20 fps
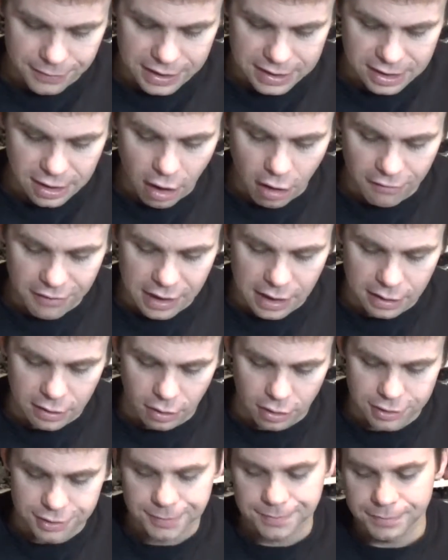assault
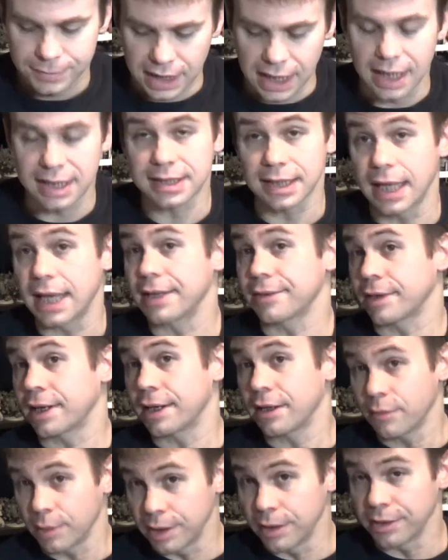vehicles. Chaos Land
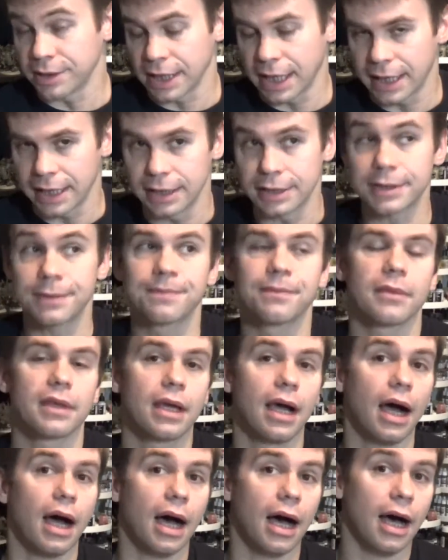Raider, we know what that is.
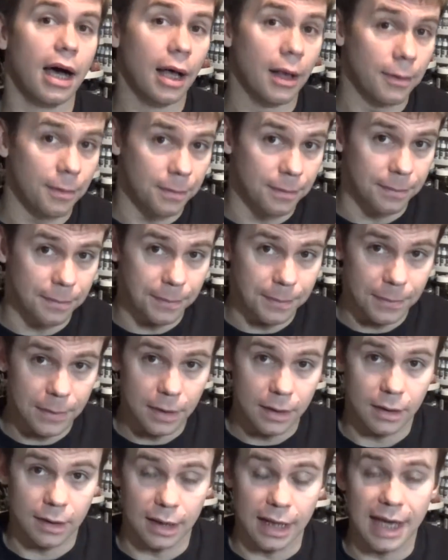The
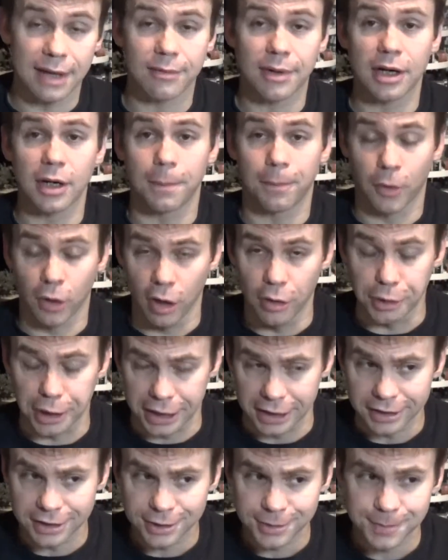Land Raider
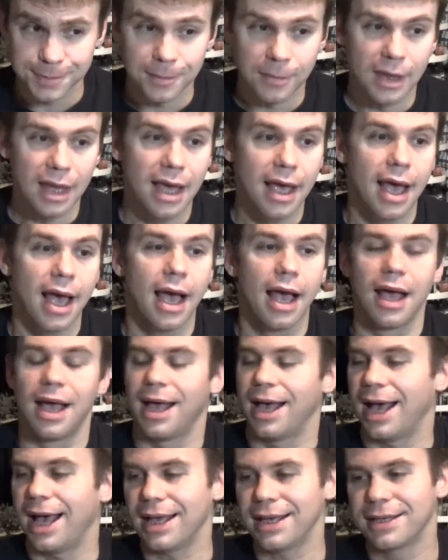Proteus.
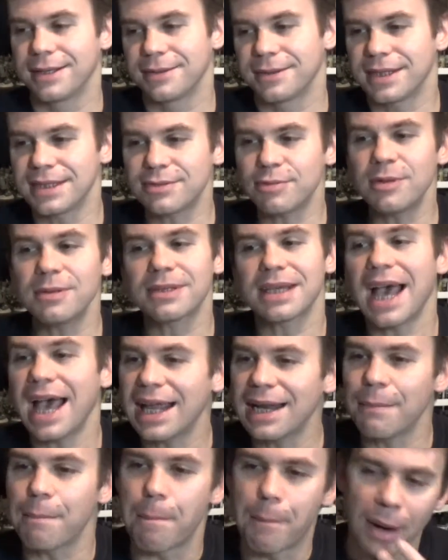This one
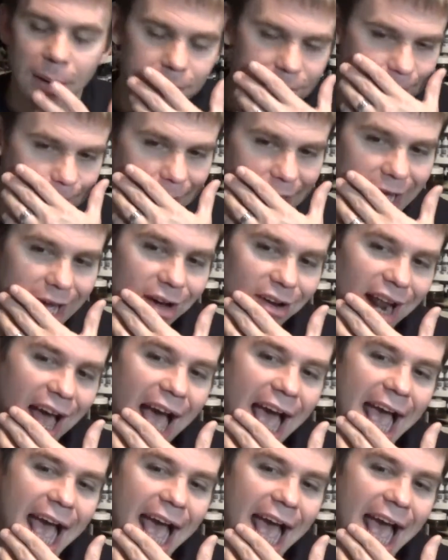kind of bums me out.